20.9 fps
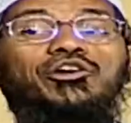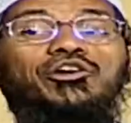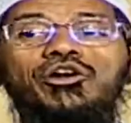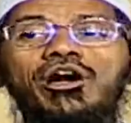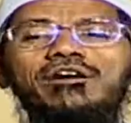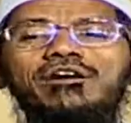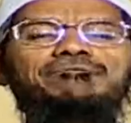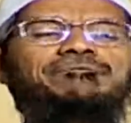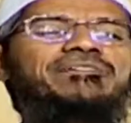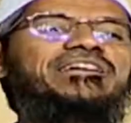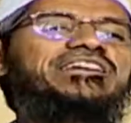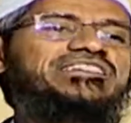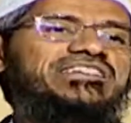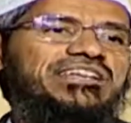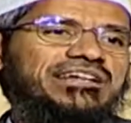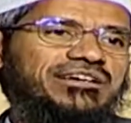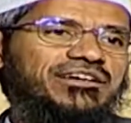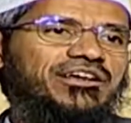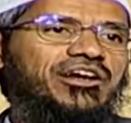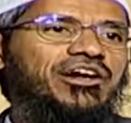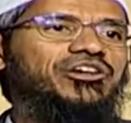not
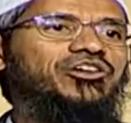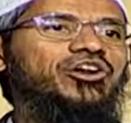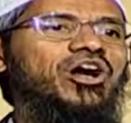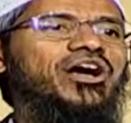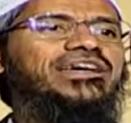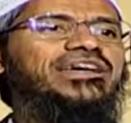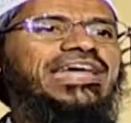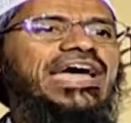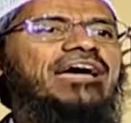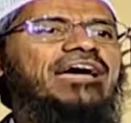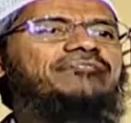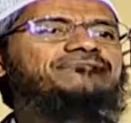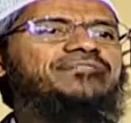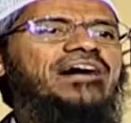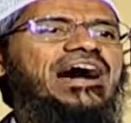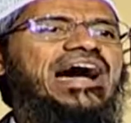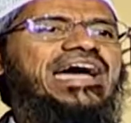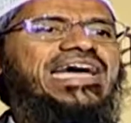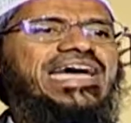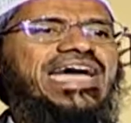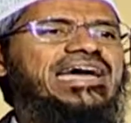fiction, not
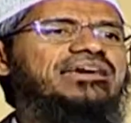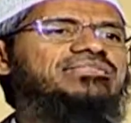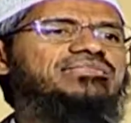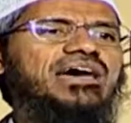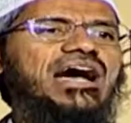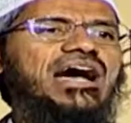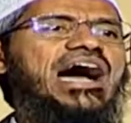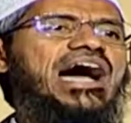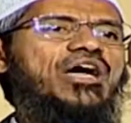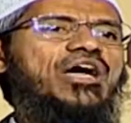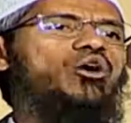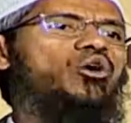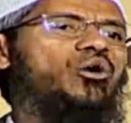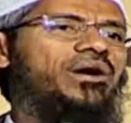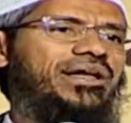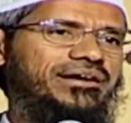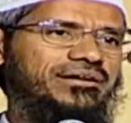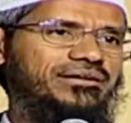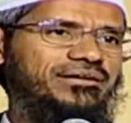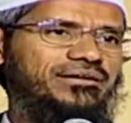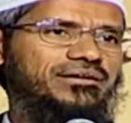
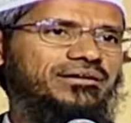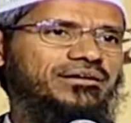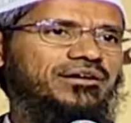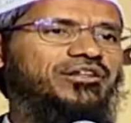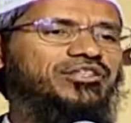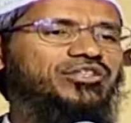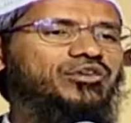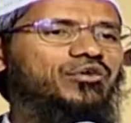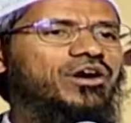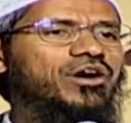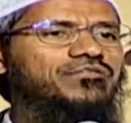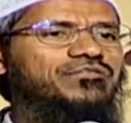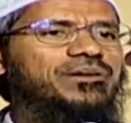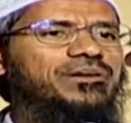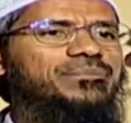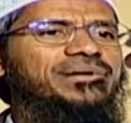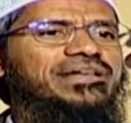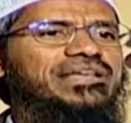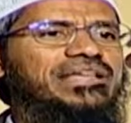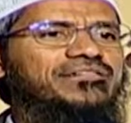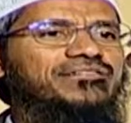F-I-X-I-O-N. So what we
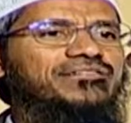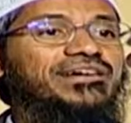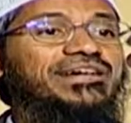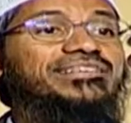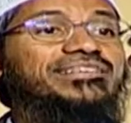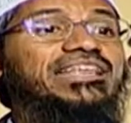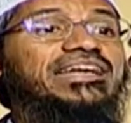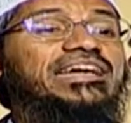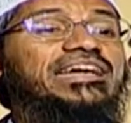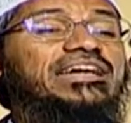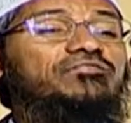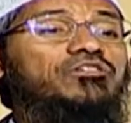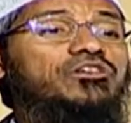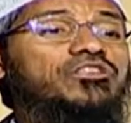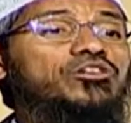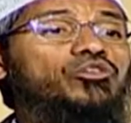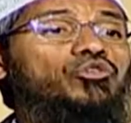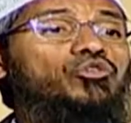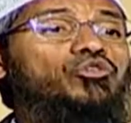believe, that it was a